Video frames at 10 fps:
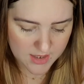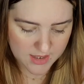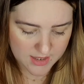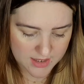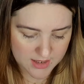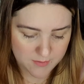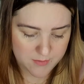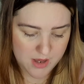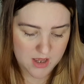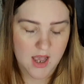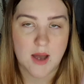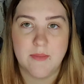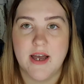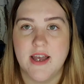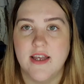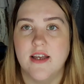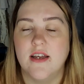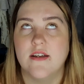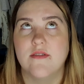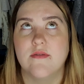At my,
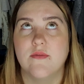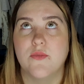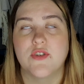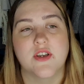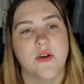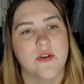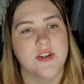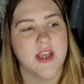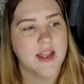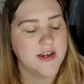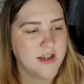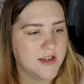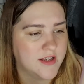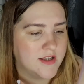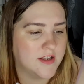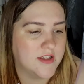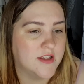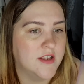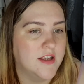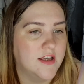what's it called again?
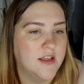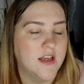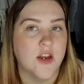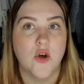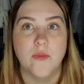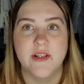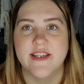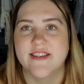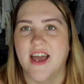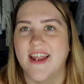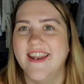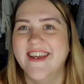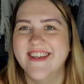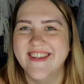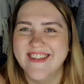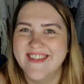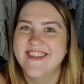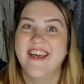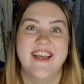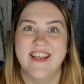Anomaly scan.
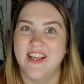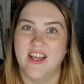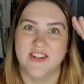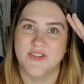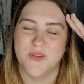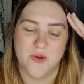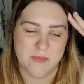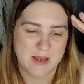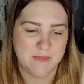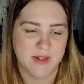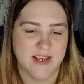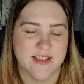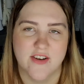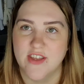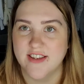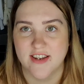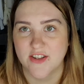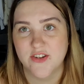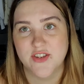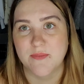Had a total mind blank there. That's
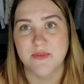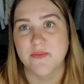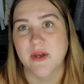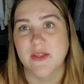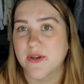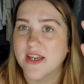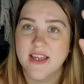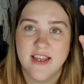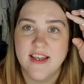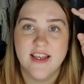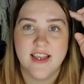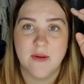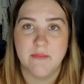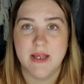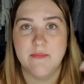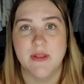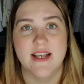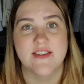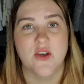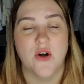another symptom, by the way. Get mind
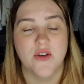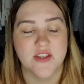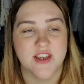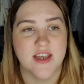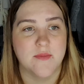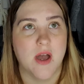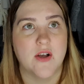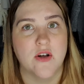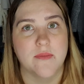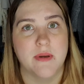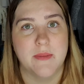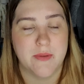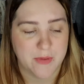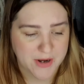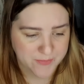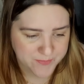blanks all the time. I call it baby brain.